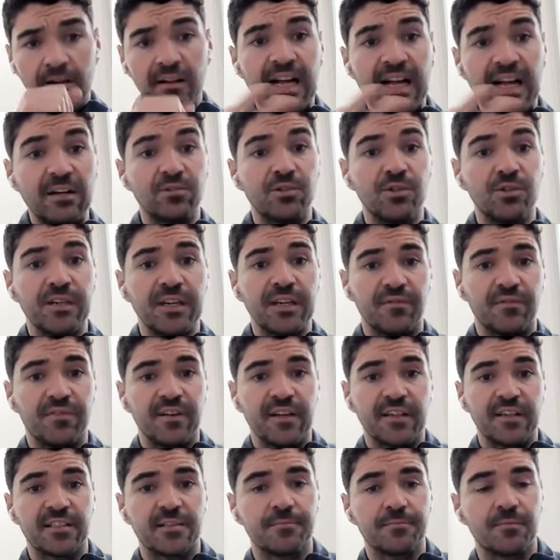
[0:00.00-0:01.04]
how do you get fit?
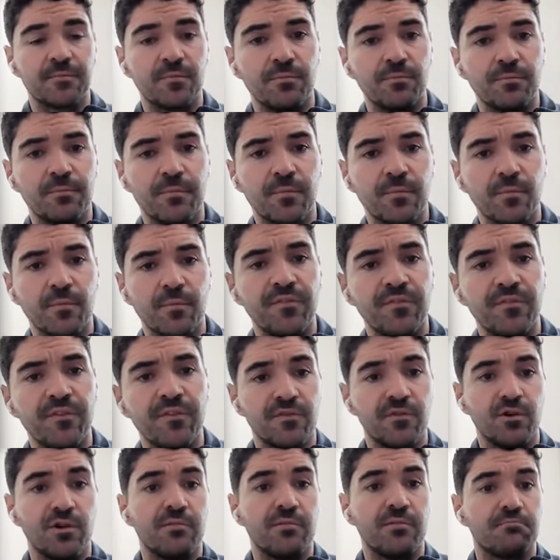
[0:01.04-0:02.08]
Well, first of
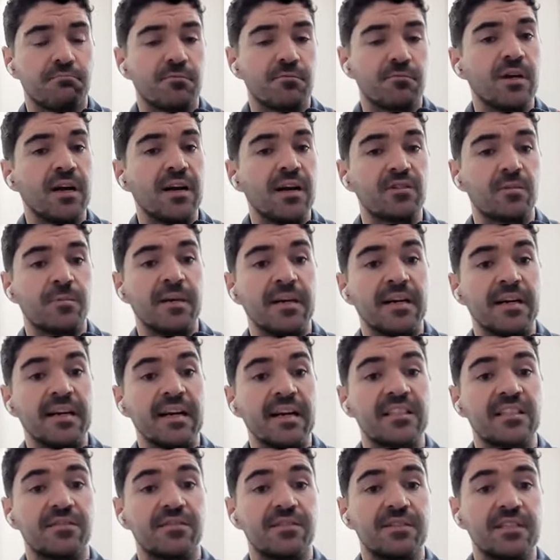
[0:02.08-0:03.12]
all, you, you have to pick an
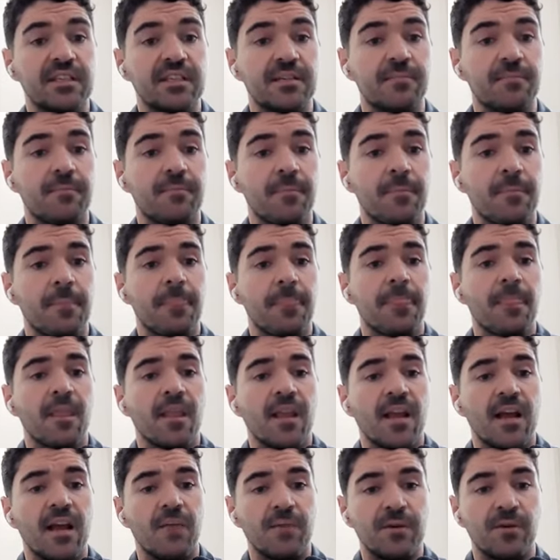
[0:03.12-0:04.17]
activity
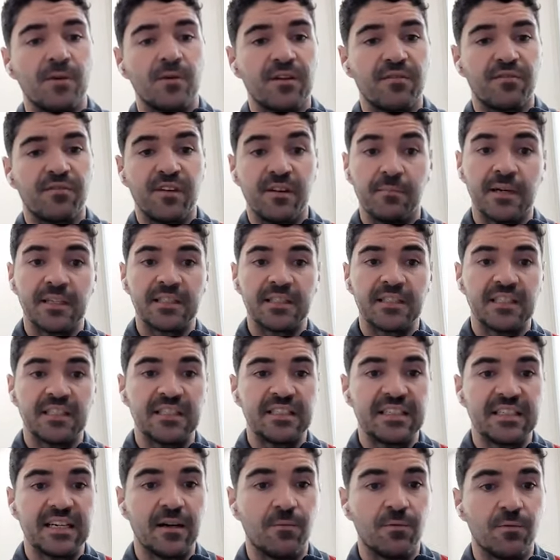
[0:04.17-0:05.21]
and we don't get fit by sitting
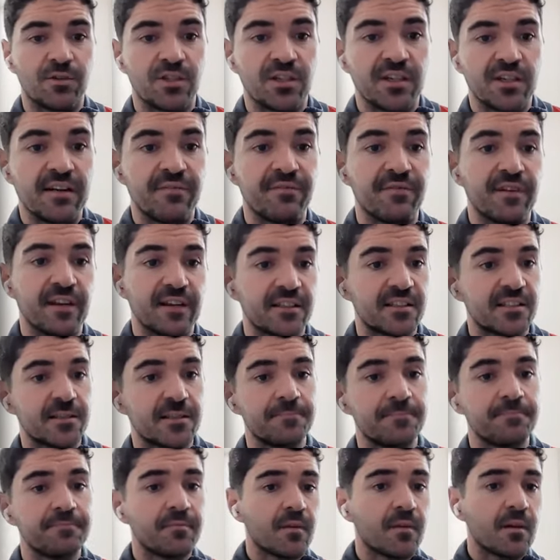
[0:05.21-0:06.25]
down watching Netflix.
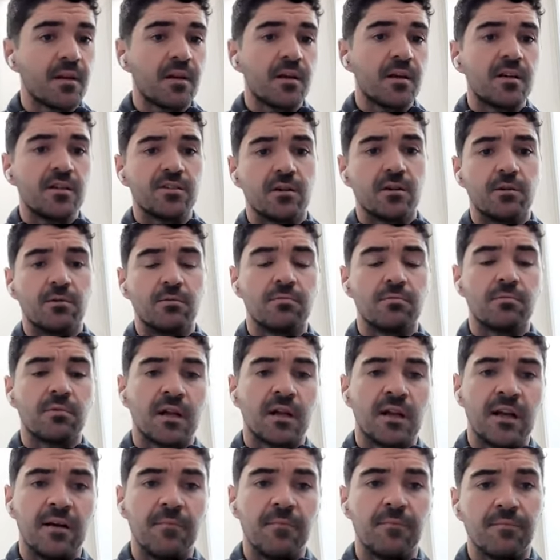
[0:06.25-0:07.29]
So
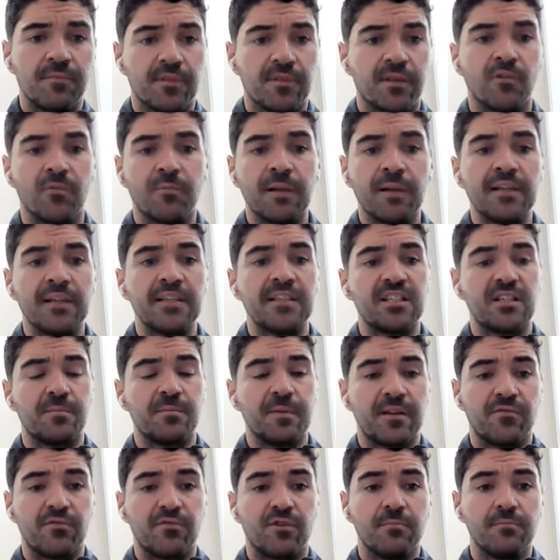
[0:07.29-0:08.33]
um, there are plenty to pick
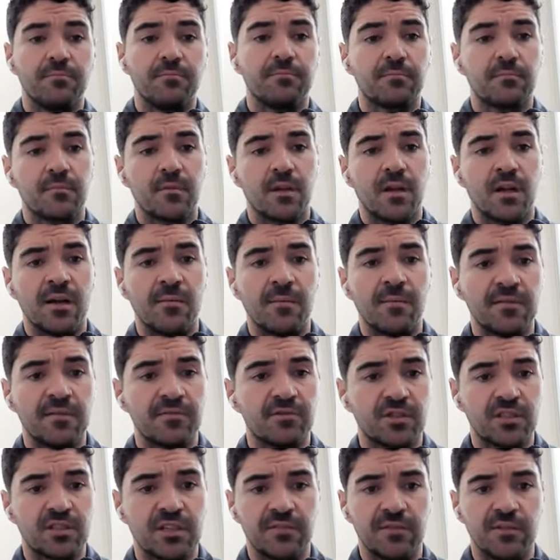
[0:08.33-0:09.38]
from. Um, I've
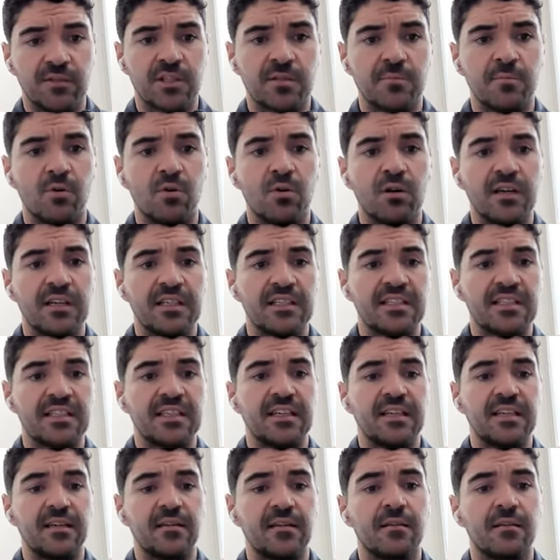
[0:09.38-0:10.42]
just given a small list here
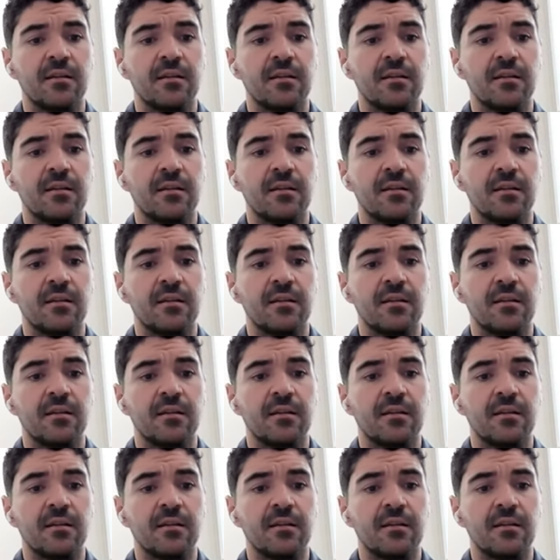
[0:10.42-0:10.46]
